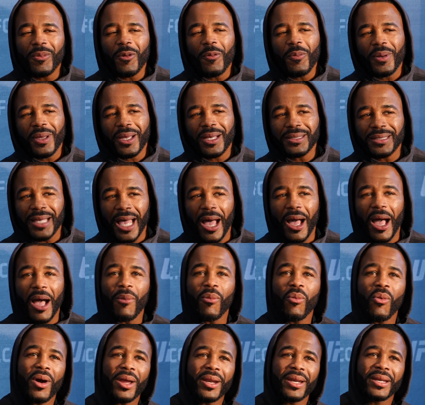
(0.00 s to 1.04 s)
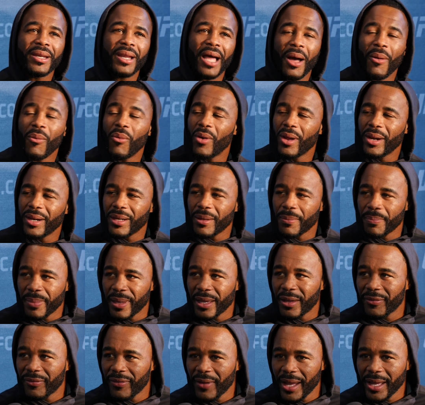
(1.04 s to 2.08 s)
Because I wanted a
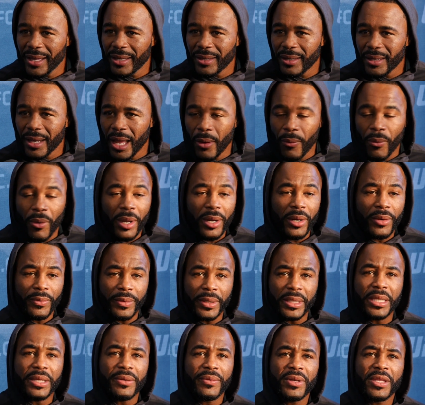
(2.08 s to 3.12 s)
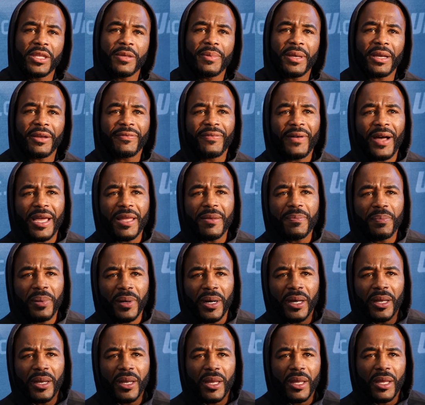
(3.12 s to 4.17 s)
big fight. Yep. I wanted a really, really big fight,
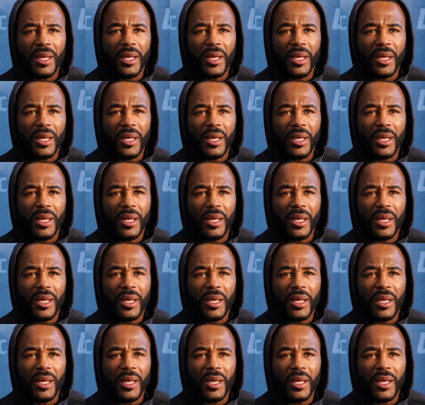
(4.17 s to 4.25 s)
but